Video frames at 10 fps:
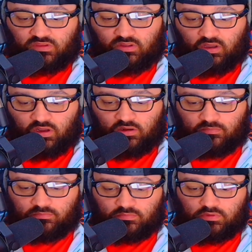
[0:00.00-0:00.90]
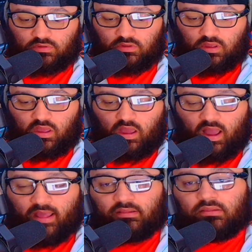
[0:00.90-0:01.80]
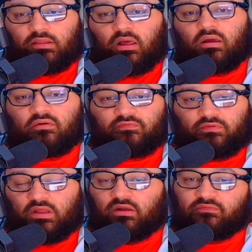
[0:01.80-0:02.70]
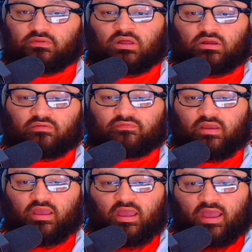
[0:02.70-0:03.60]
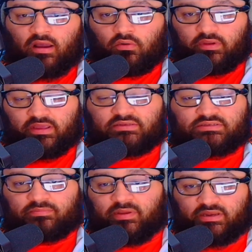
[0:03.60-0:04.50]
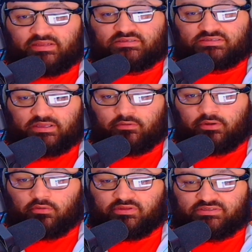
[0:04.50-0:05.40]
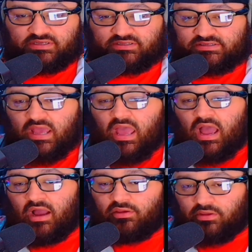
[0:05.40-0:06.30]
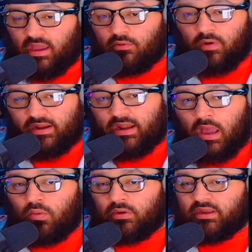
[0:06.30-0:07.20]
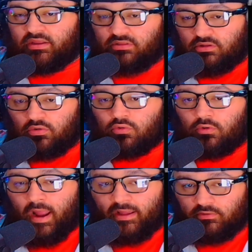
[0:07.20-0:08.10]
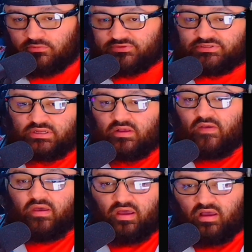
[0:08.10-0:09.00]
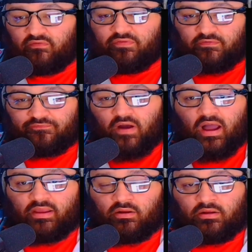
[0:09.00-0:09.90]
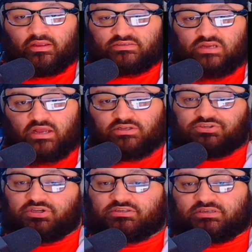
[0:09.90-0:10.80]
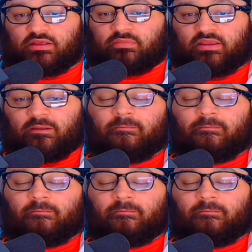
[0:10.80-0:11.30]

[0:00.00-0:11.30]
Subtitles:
I love how intimate his scenery always is. How right now we're getting the little crackles of the fire. It's not just him. Like,